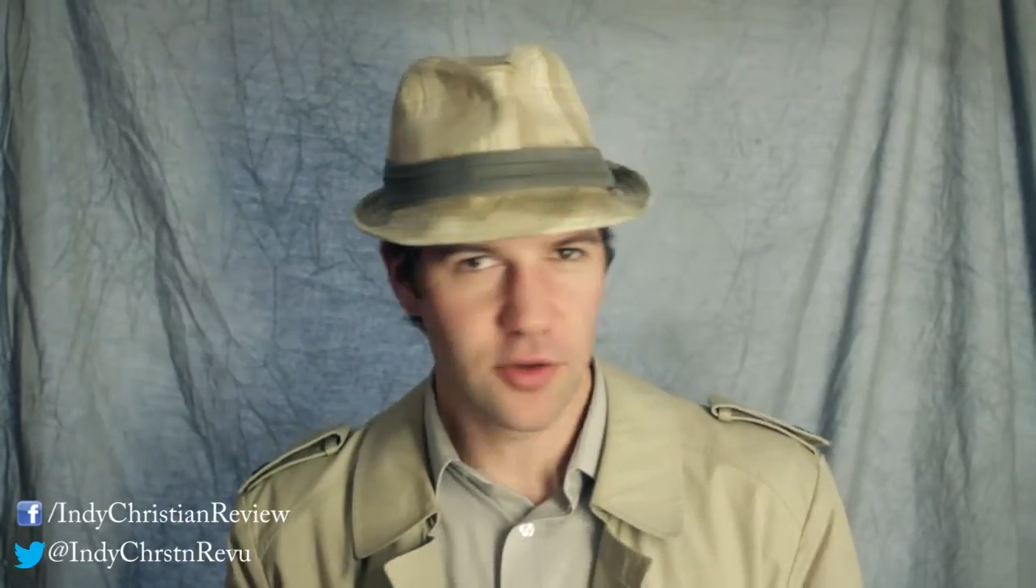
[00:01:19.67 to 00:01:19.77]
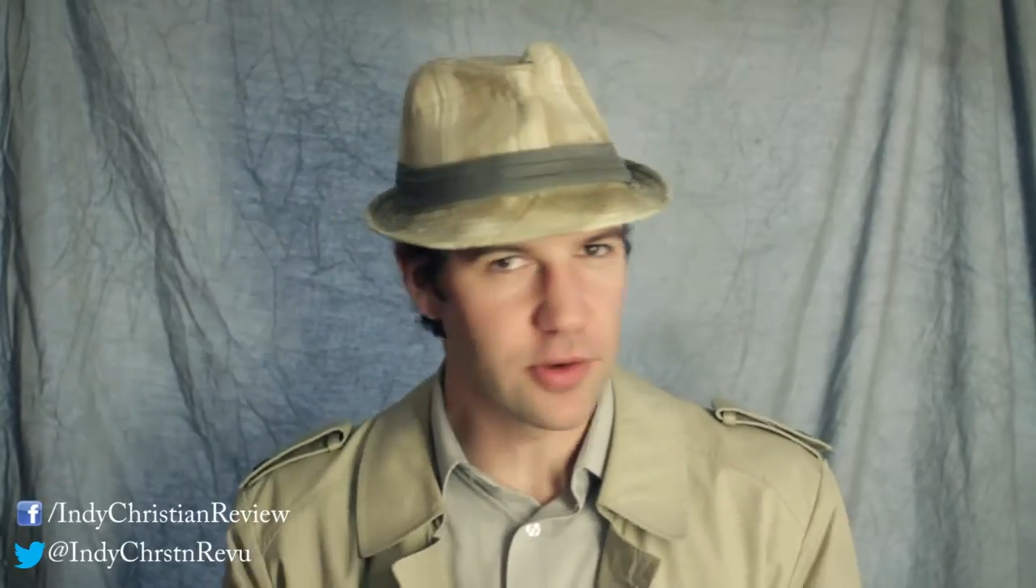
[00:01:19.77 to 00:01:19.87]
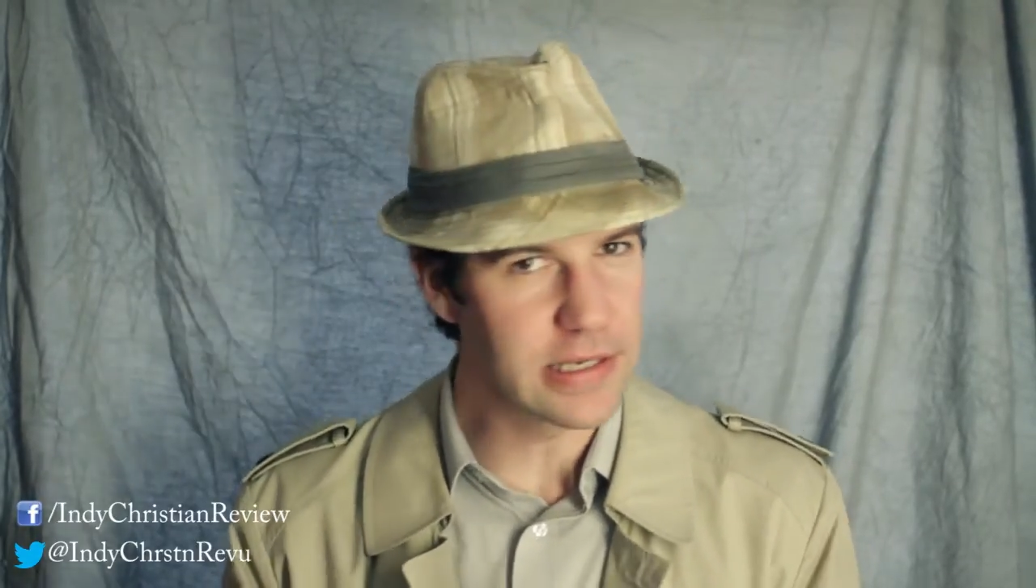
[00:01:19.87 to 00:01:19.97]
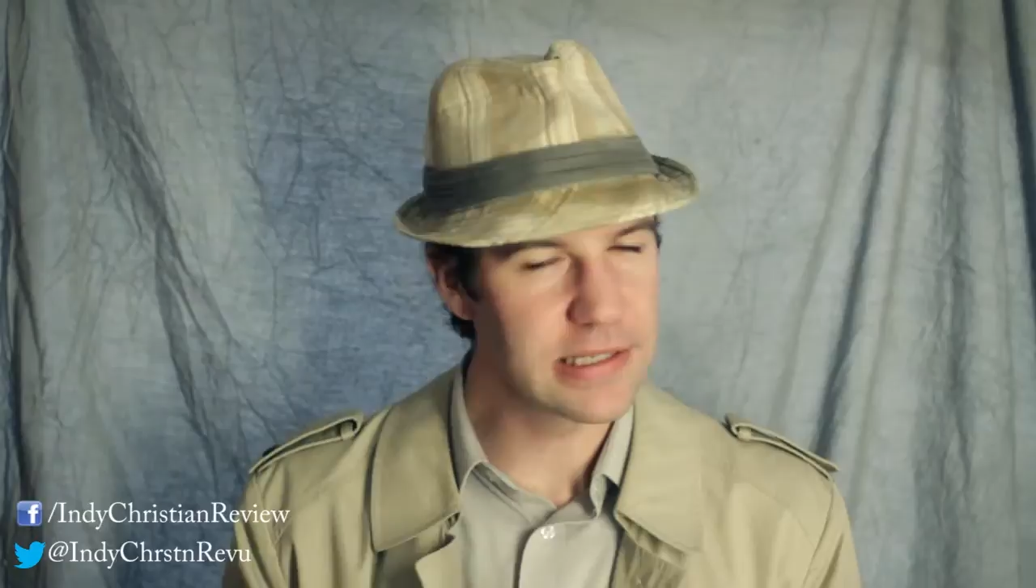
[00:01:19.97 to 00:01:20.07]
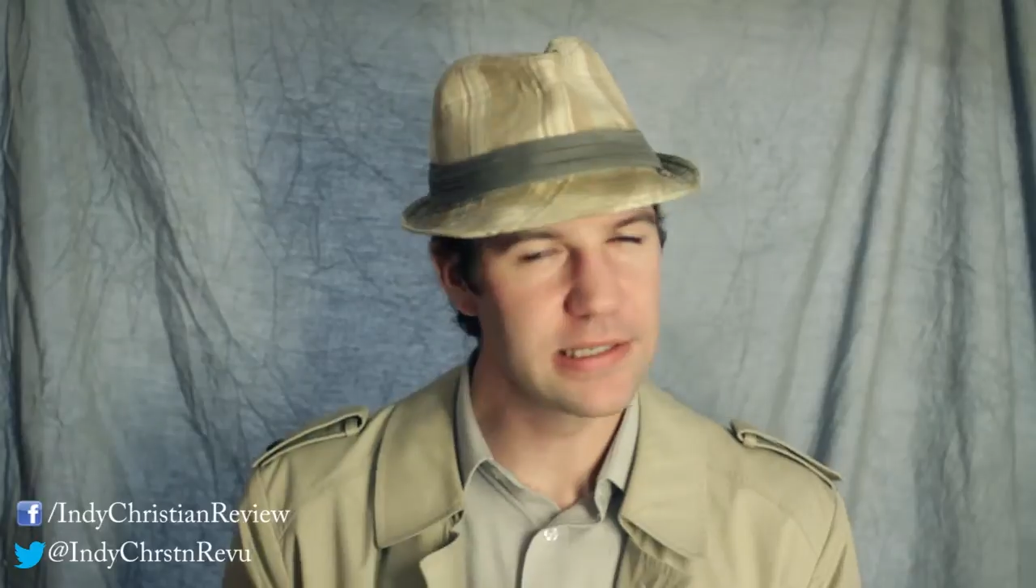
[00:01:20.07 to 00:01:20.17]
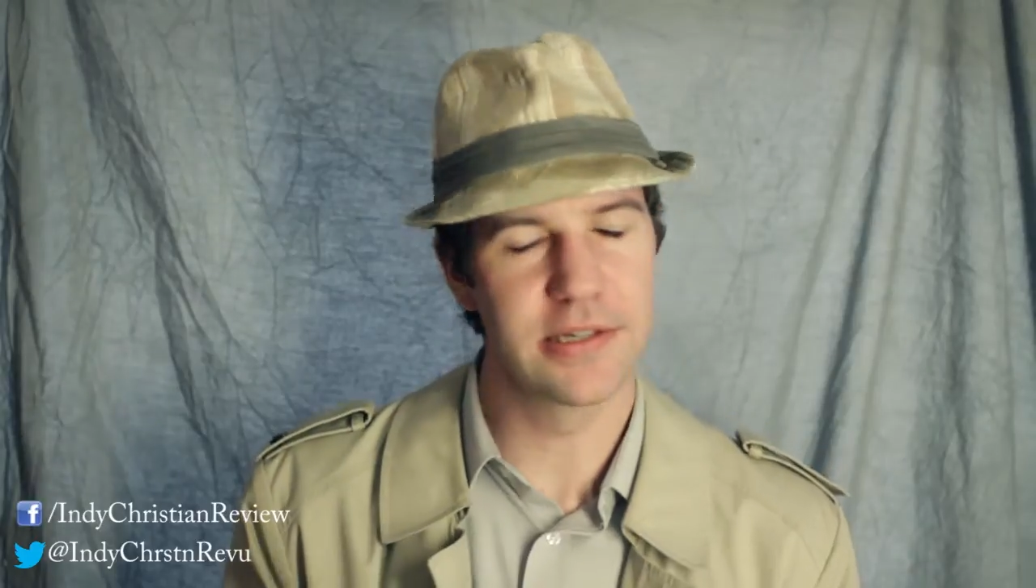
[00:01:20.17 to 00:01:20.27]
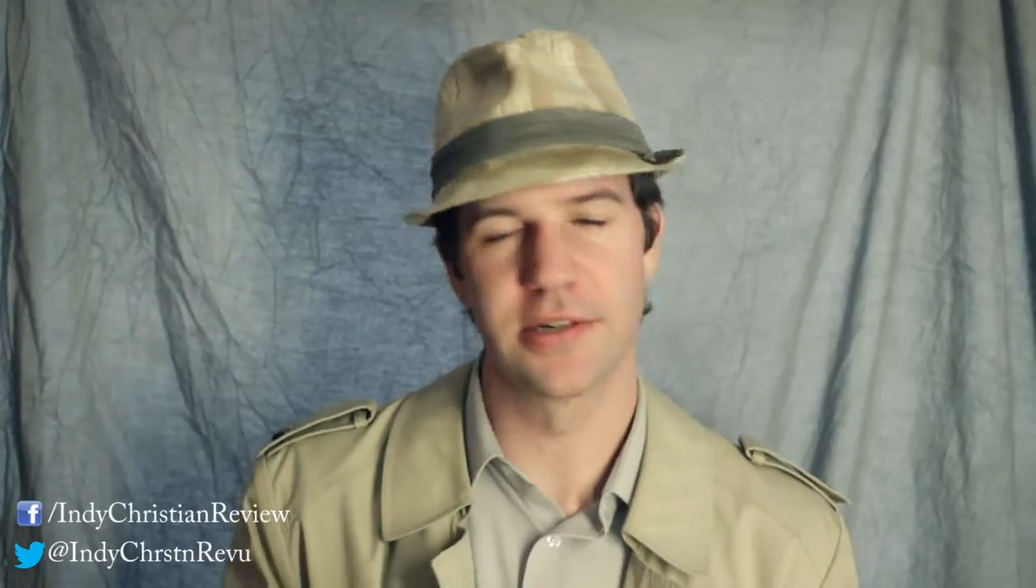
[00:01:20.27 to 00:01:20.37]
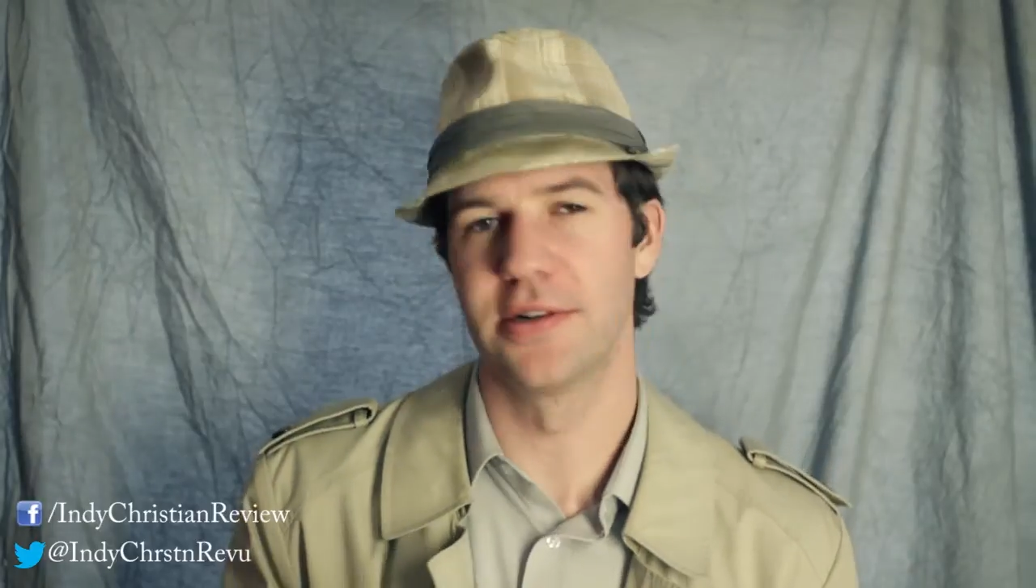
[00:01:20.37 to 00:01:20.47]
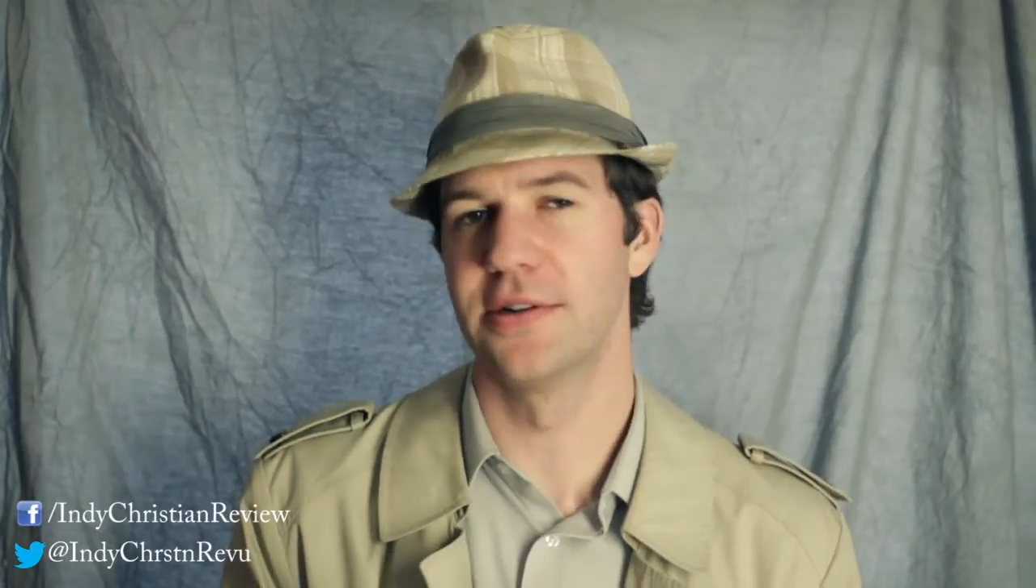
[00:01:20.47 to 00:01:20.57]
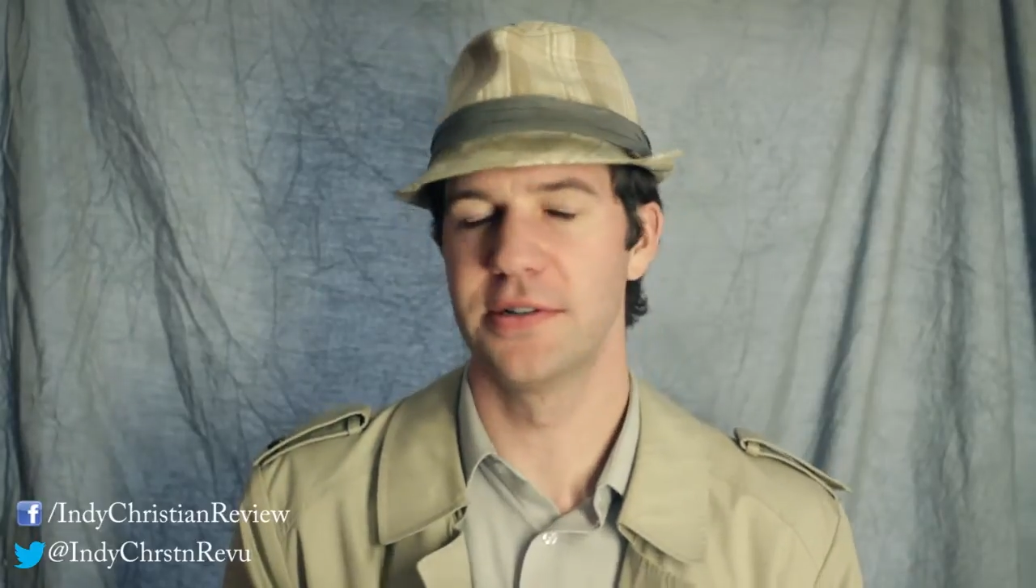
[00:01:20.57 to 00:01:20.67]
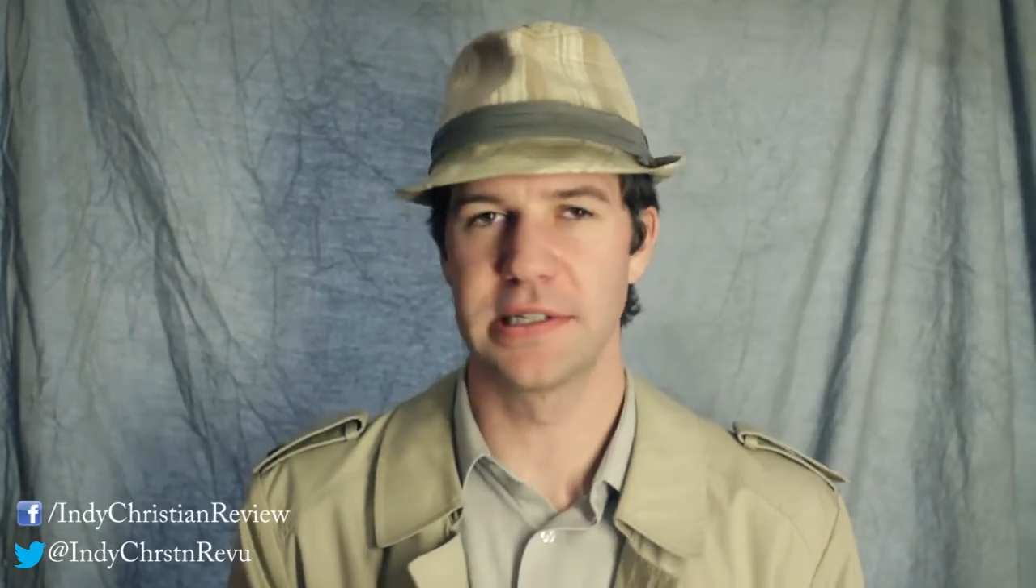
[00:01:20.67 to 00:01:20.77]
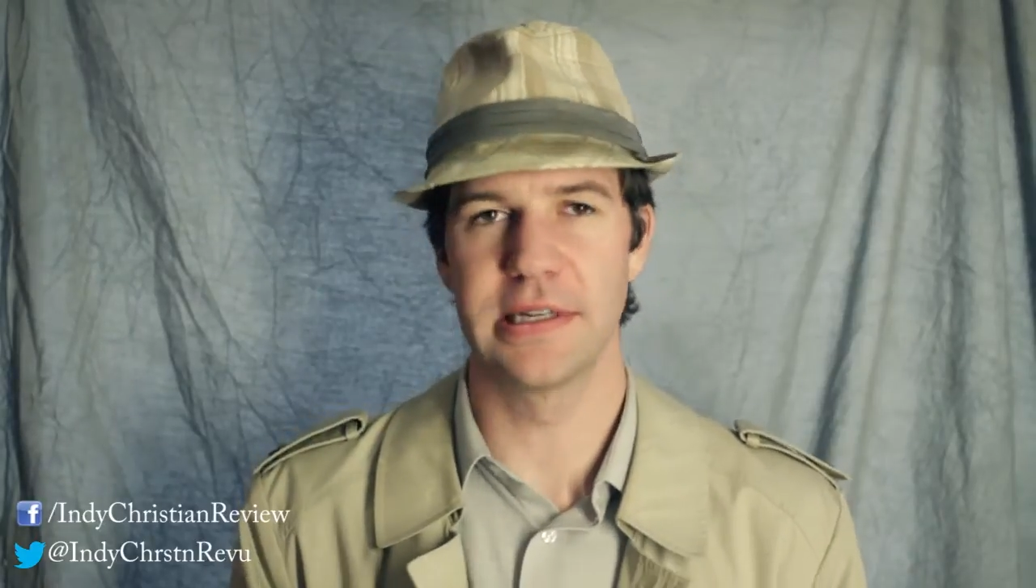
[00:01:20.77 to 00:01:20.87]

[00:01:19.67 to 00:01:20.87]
twists and turns,